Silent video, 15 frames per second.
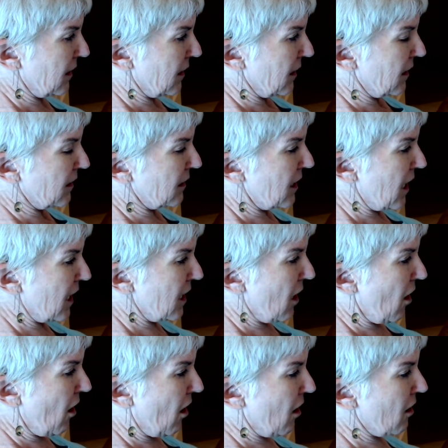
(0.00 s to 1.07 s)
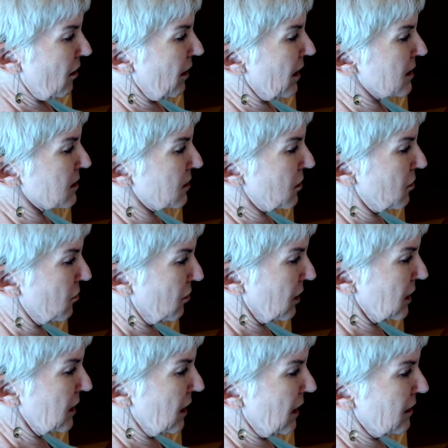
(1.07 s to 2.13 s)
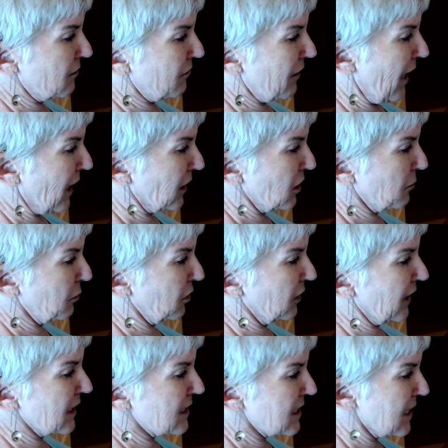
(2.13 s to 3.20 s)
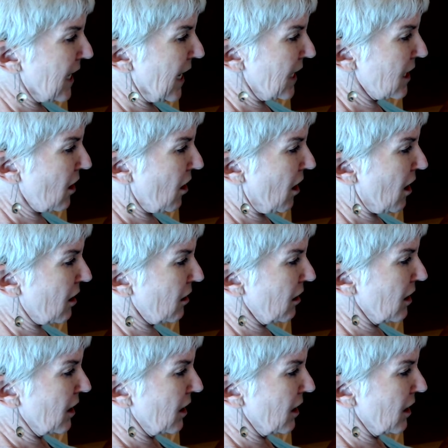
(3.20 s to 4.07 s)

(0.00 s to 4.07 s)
They are as good and valuable as they are